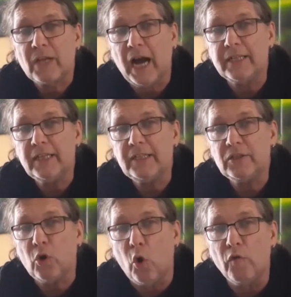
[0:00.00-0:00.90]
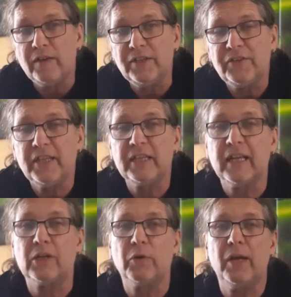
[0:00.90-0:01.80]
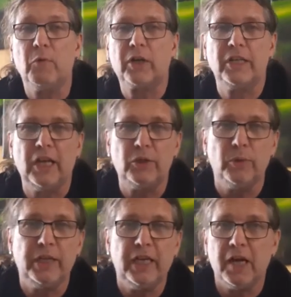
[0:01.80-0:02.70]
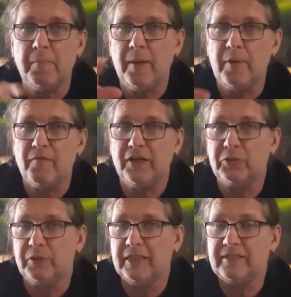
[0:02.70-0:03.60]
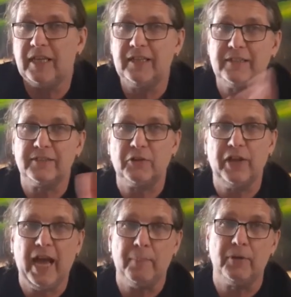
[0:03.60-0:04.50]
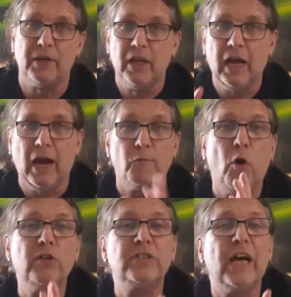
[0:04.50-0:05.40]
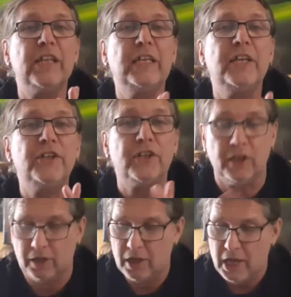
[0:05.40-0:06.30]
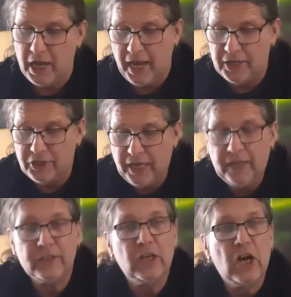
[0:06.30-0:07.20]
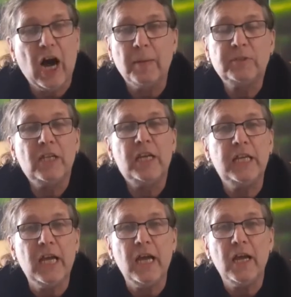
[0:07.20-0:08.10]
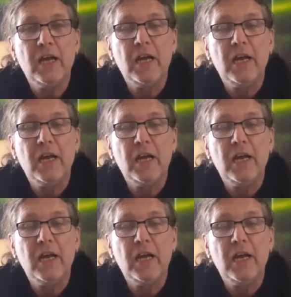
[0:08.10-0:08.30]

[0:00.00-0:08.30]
I didn't overly think like, okay, what can I do here? Maybe if I do this, then this is going to happen. I wasn't analytical. And yet I'm still here.